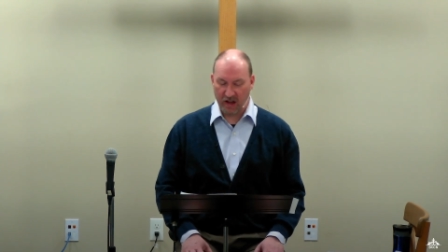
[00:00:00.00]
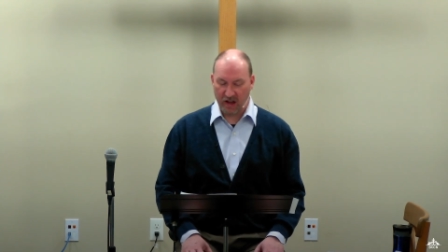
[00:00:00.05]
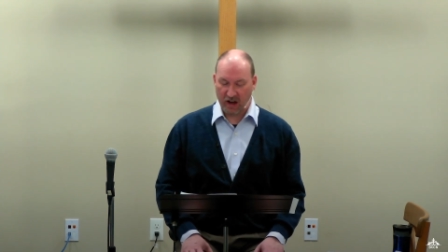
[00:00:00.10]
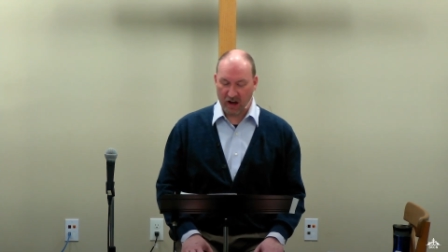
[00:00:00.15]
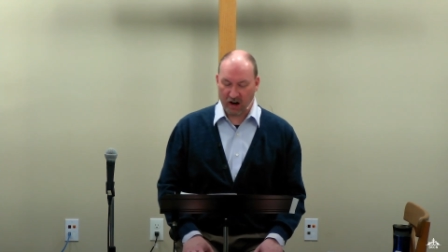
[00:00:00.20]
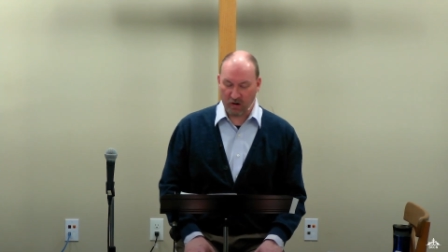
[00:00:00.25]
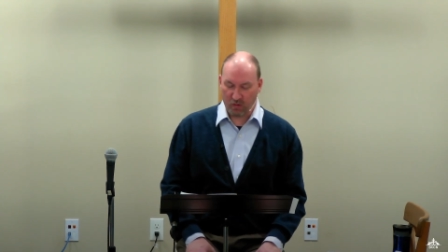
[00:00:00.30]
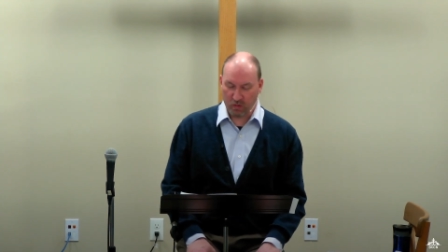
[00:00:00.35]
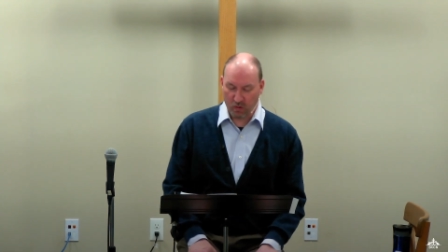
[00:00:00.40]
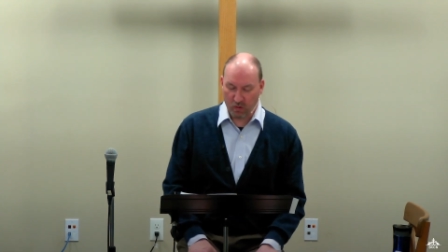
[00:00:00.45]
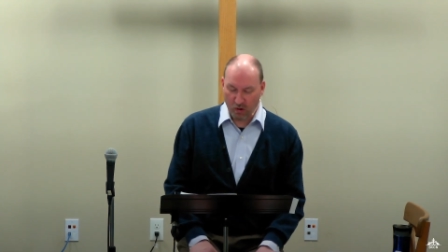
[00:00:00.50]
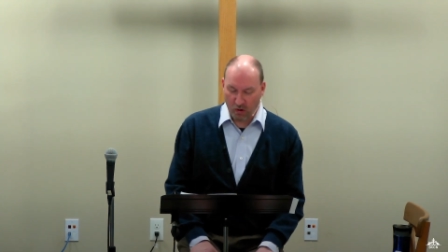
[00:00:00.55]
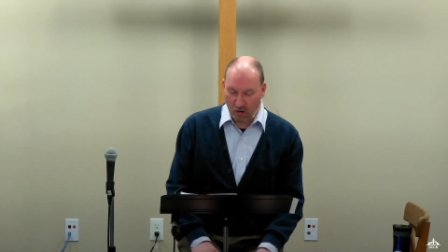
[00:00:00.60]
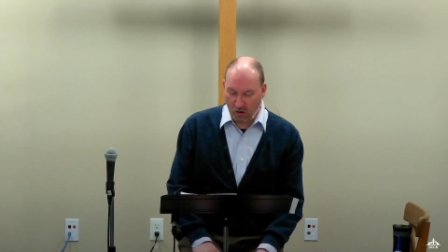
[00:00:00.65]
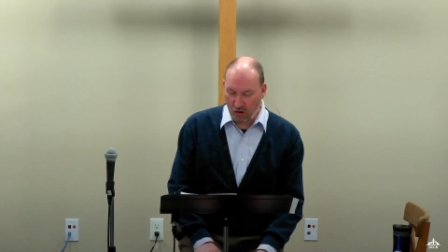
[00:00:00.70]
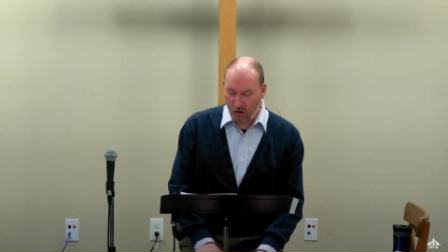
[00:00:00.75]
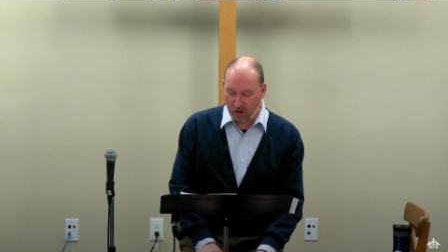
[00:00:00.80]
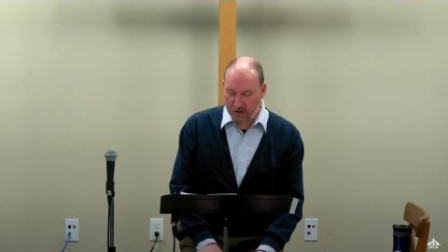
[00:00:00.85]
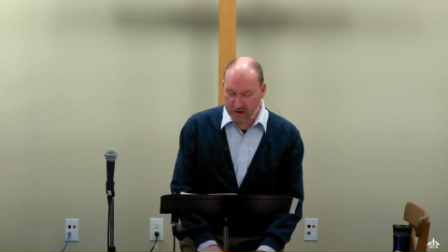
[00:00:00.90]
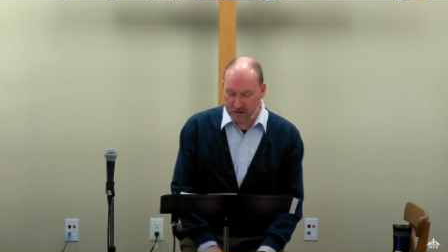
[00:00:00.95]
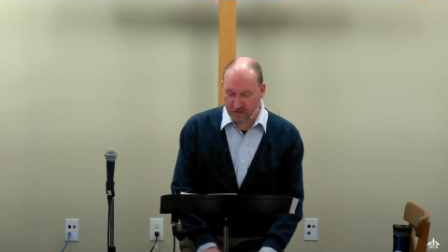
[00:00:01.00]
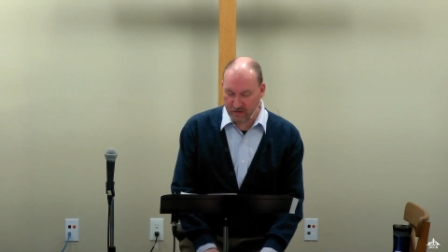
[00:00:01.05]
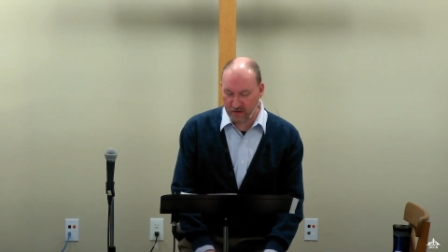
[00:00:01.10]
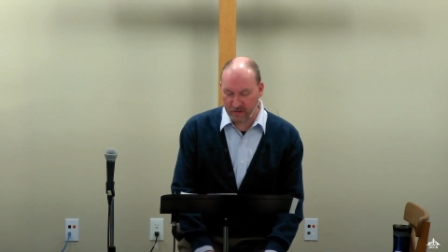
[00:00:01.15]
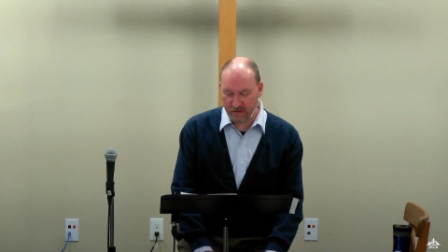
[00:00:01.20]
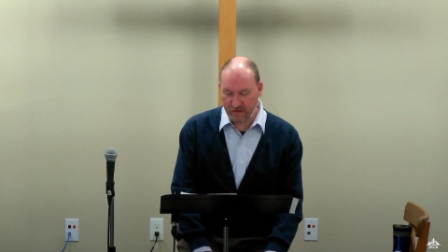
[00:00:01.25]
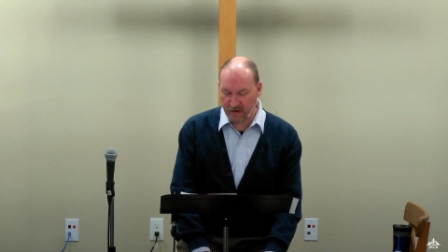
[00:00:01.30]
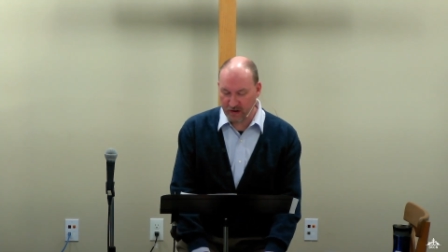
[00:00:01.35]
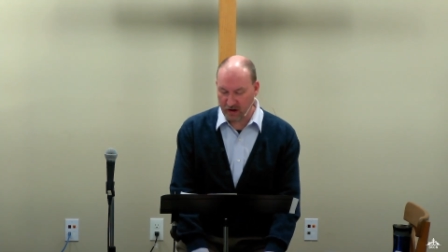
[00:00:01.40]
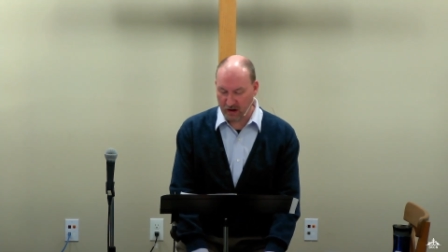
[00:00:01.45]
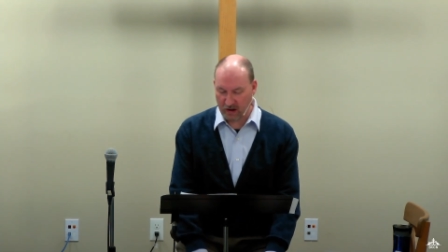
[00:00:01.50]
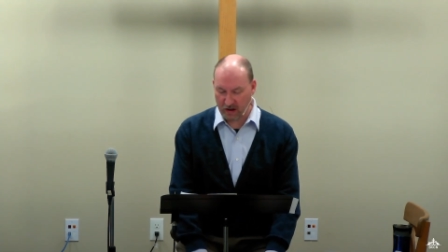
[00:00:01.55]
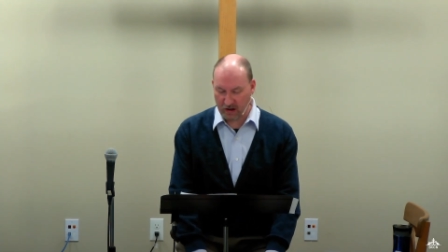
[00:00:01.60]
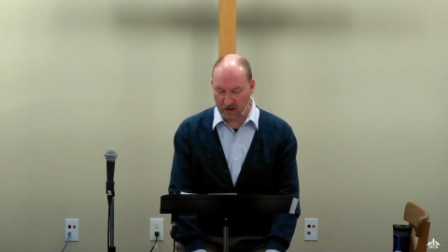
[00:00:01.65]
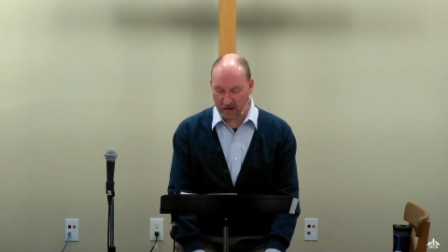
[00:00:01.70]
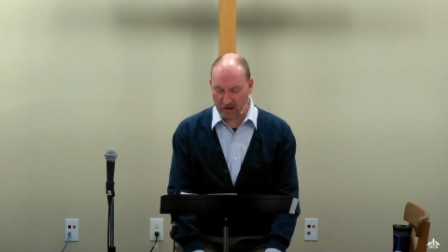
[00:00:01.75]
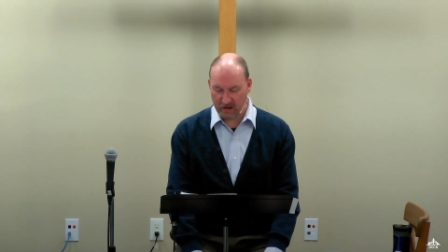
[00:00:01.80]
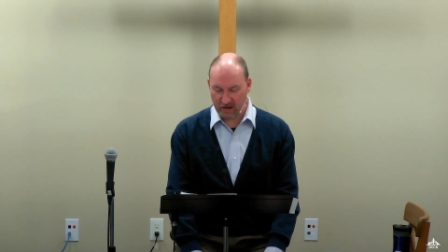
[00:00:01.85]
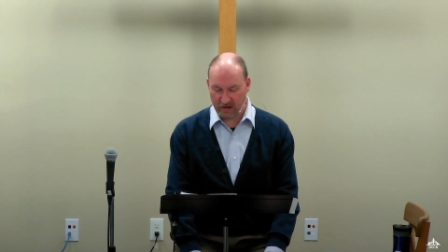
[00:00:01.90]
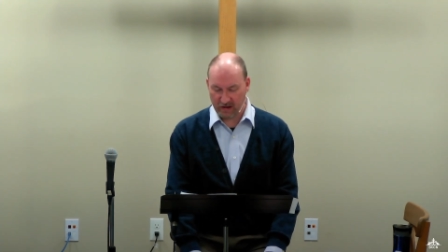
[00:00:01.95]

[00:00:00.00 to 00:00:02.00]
a role to fulfill.